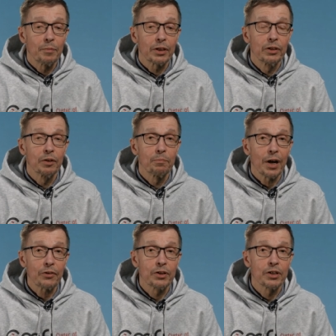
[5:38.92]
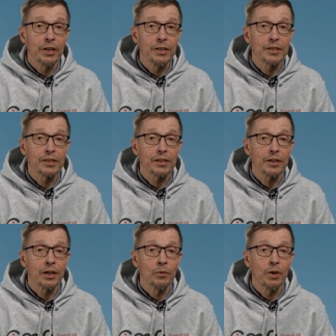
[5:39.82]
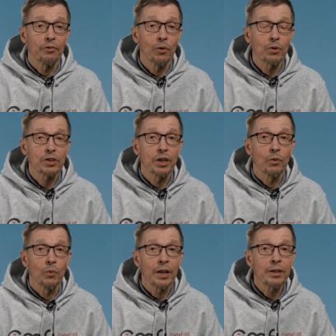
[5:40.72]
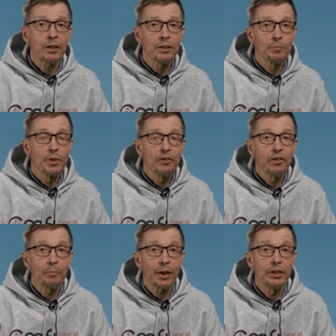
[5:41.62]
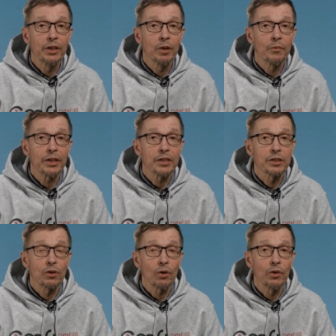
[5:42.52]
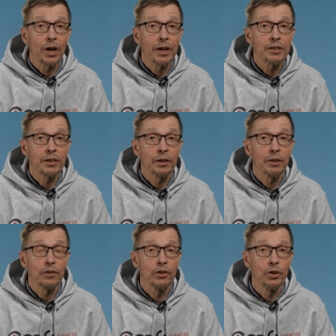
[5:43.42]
bacterial pathogens, we are focusing on one specific bacterium that is colonizing the